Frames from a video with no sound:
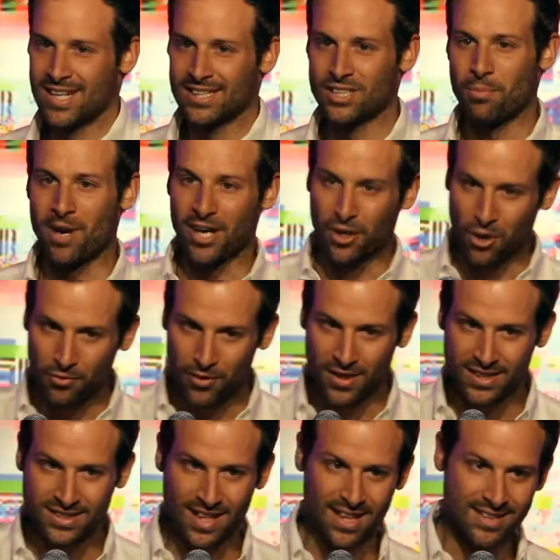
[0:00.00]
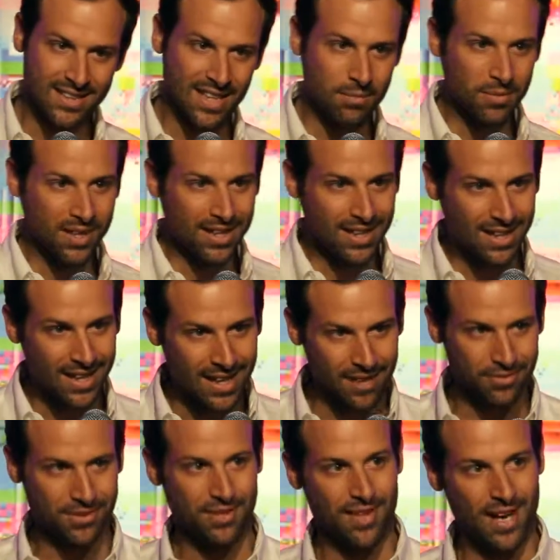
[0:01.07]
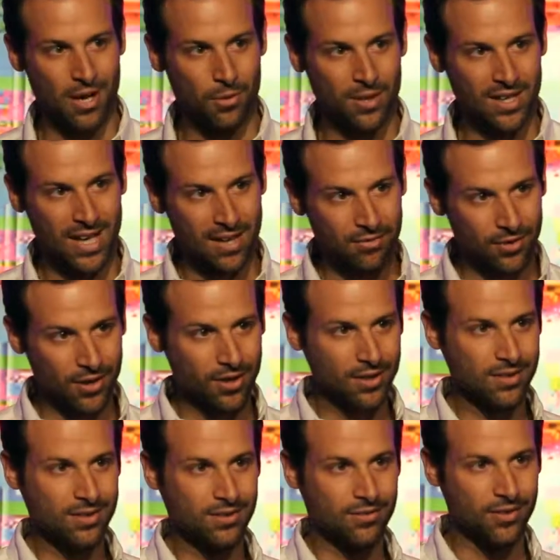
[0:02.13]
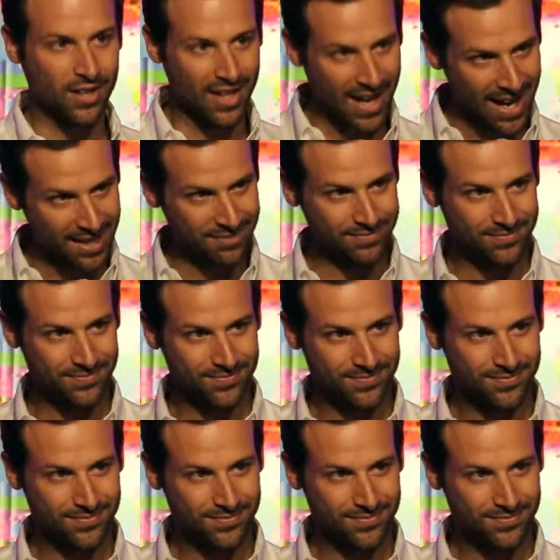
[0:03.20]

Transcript: So my girlfriend decided to give me a gift that I would never forget.